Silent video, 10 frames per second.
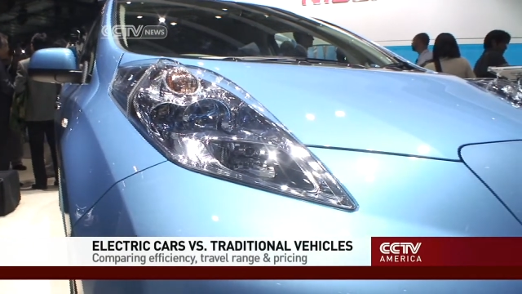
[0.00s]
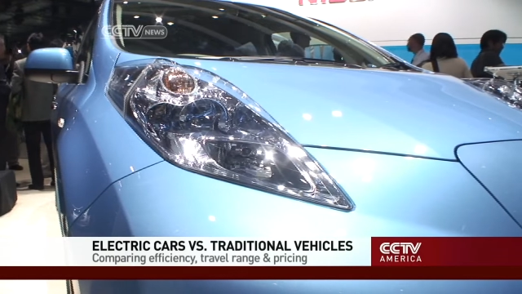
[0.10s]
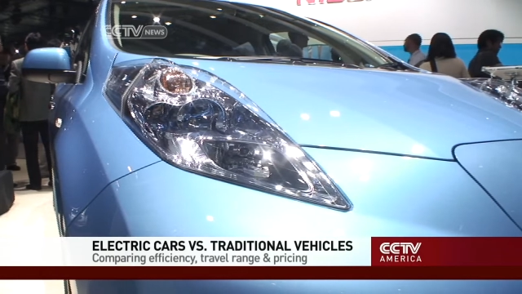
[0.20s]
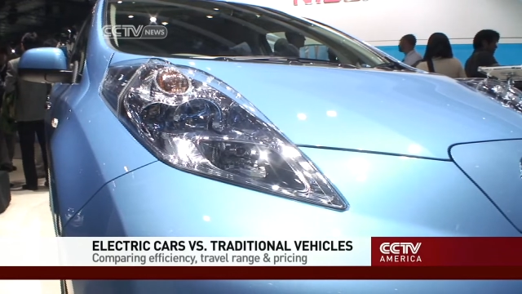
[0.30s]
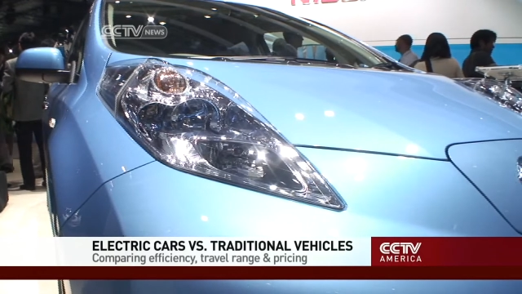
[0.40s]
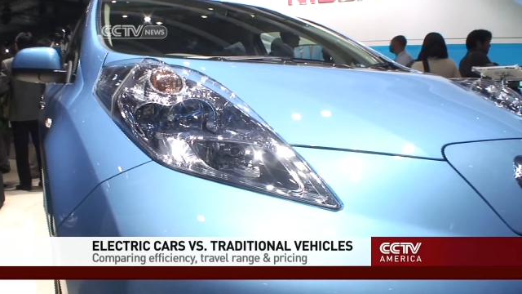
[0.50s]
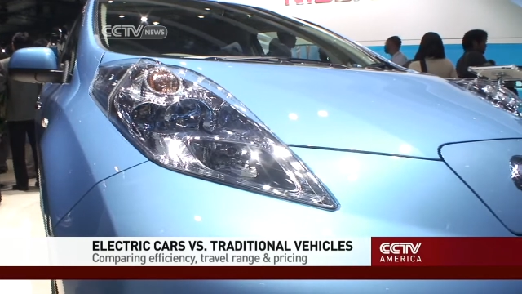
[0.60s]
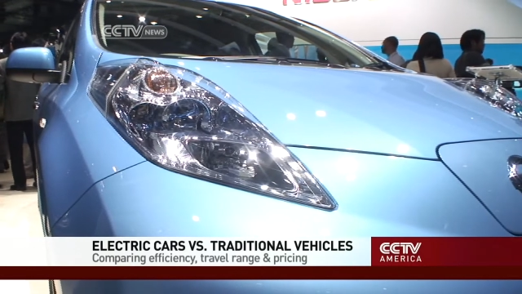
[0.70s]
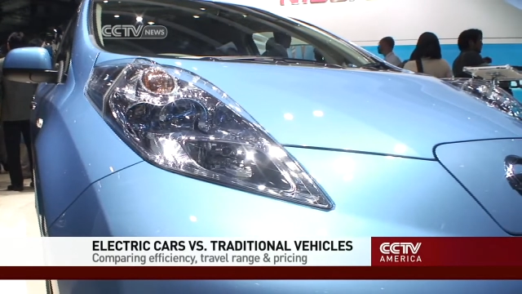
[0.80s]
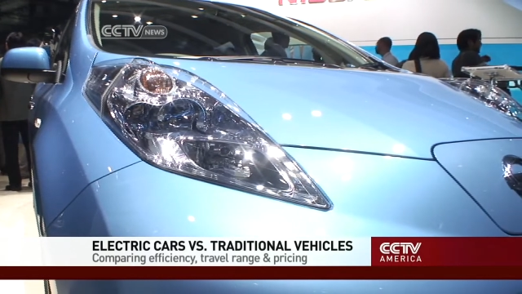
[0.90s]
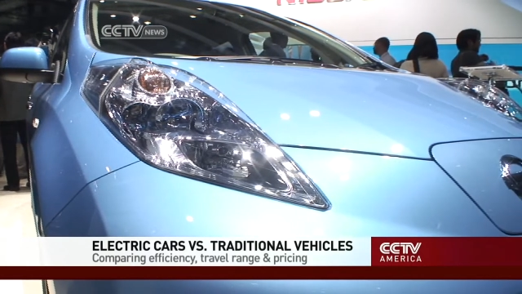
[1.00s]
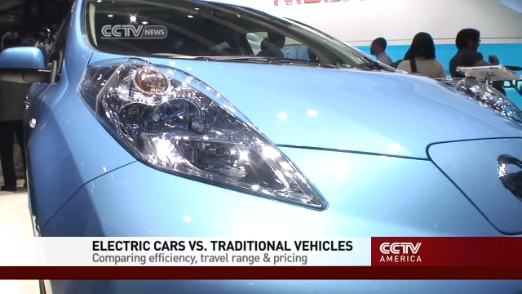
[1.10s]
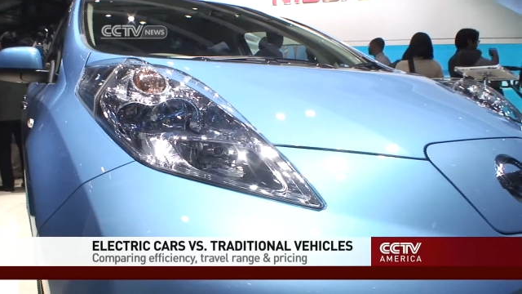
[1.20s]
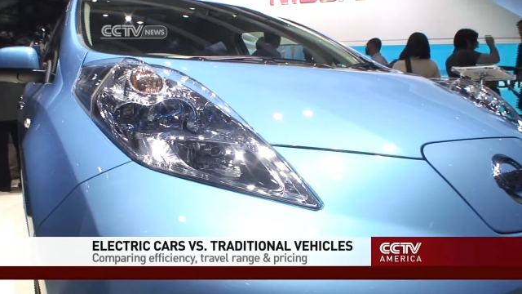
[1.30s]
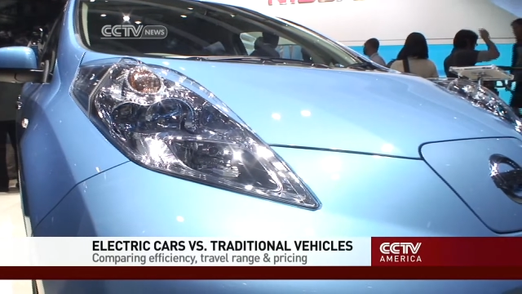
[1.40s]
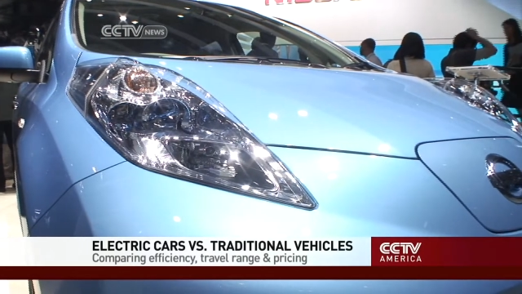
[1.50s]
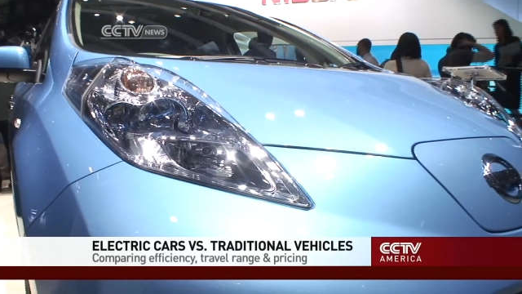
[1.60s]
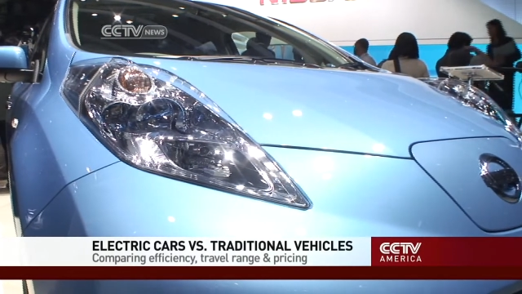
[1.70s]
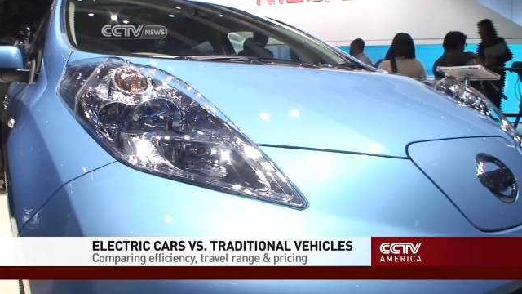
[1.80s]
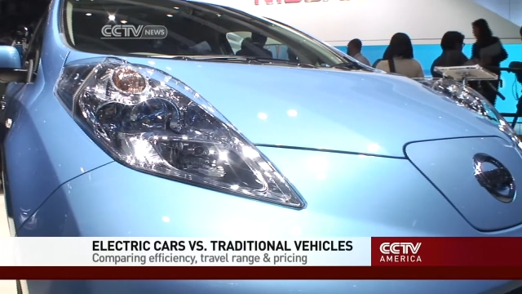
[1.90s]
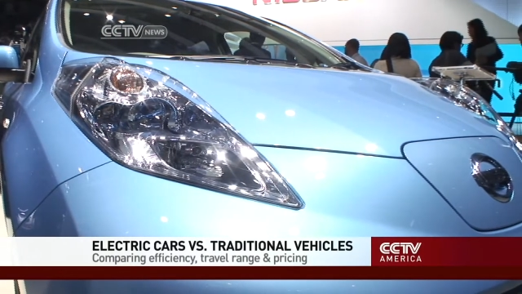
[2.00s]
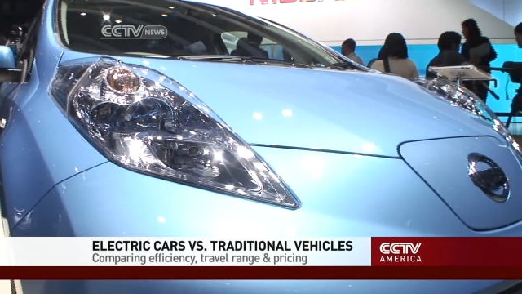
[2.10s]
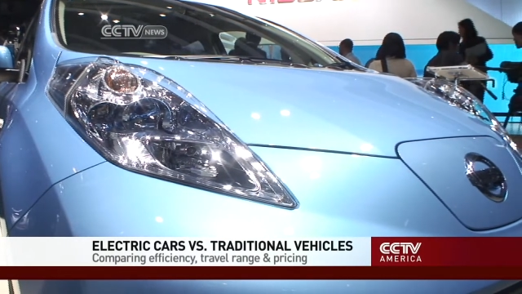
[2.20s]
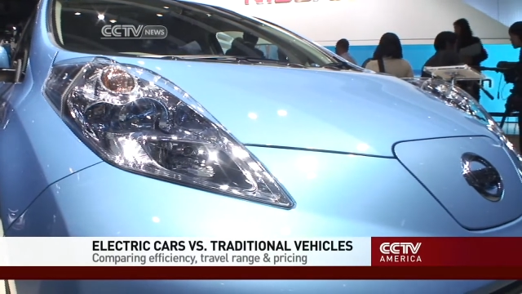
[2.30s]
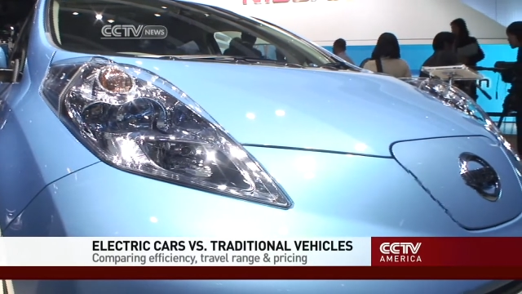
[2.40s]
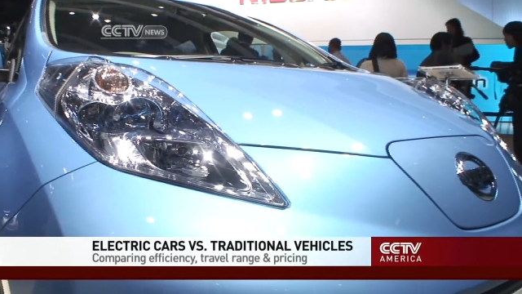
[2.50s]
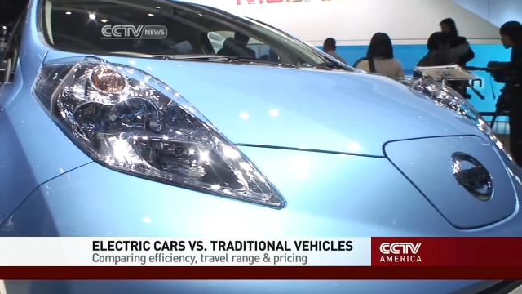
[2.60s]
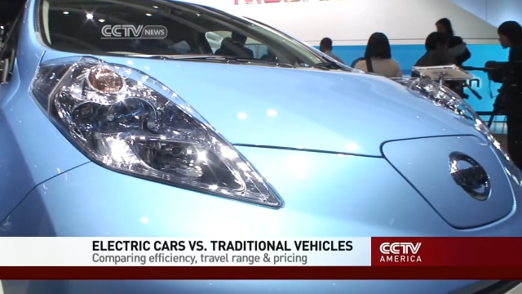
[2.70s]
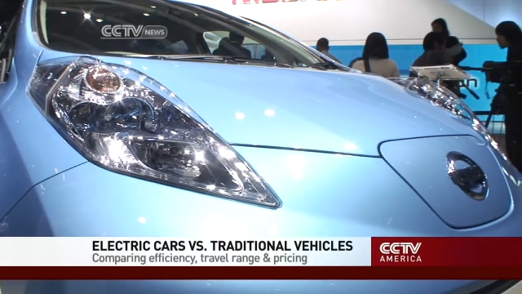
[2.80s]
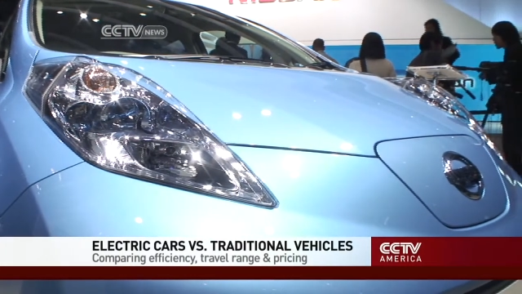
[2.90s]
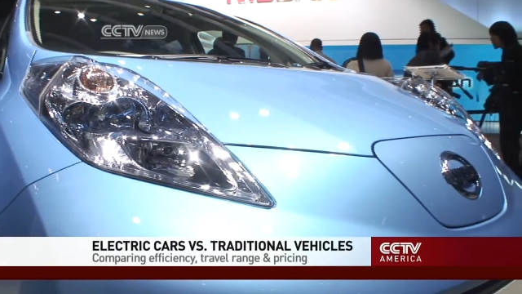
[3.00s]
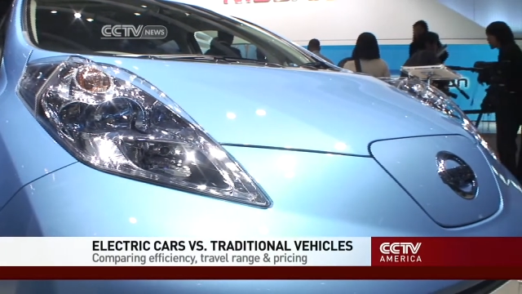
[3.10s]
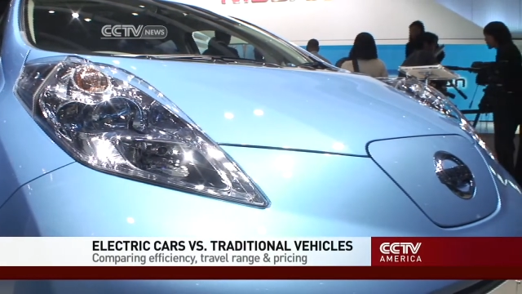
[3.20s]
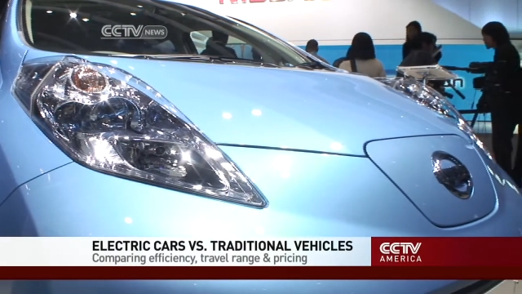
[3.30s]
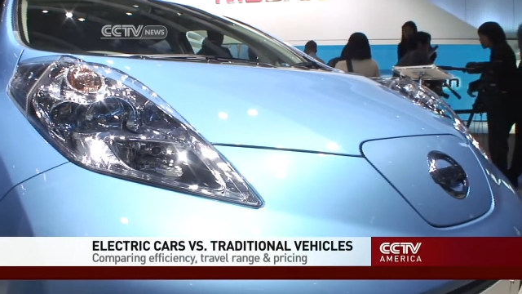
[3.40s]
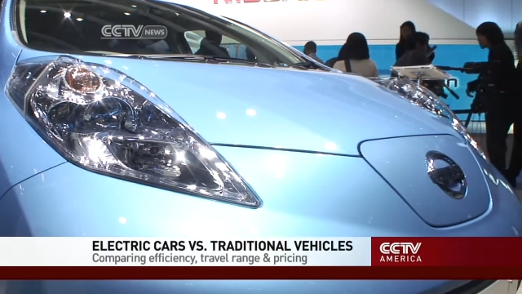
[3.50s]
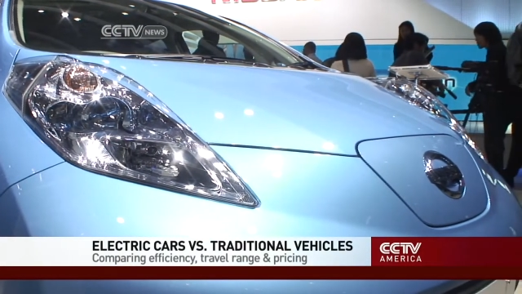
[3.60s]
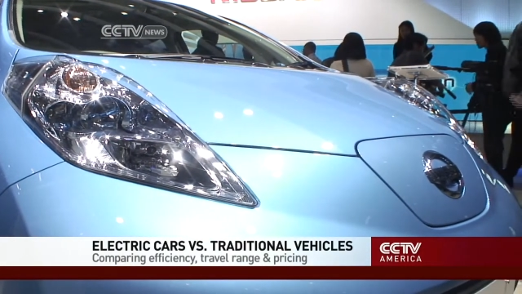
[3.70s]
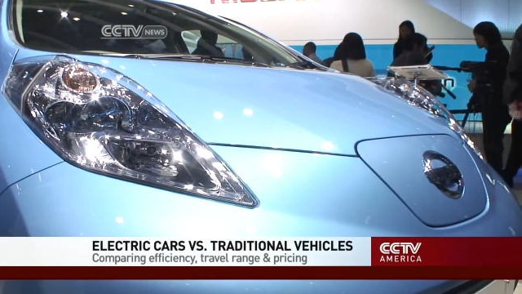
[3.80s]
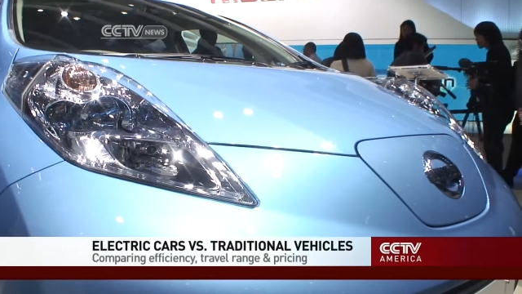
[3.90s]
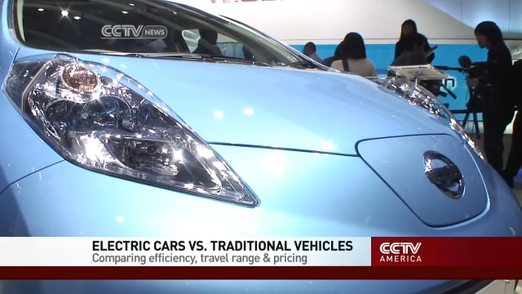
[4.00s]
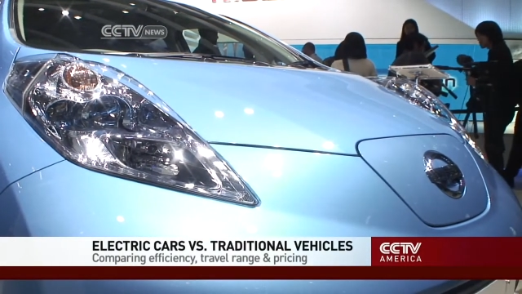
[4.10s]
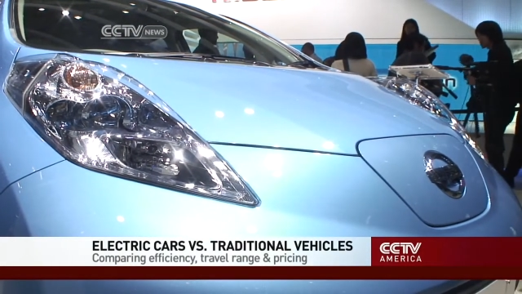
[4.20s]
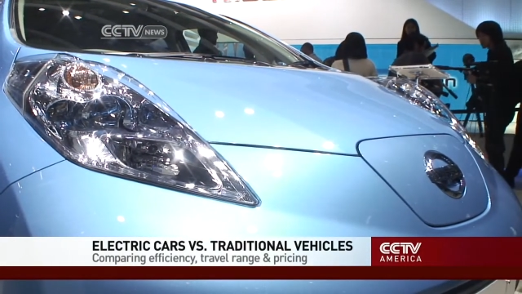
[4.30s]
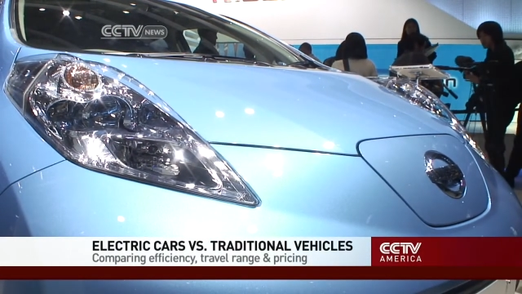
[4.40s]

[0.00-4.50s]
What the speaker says: Nobody's mouth can be seen.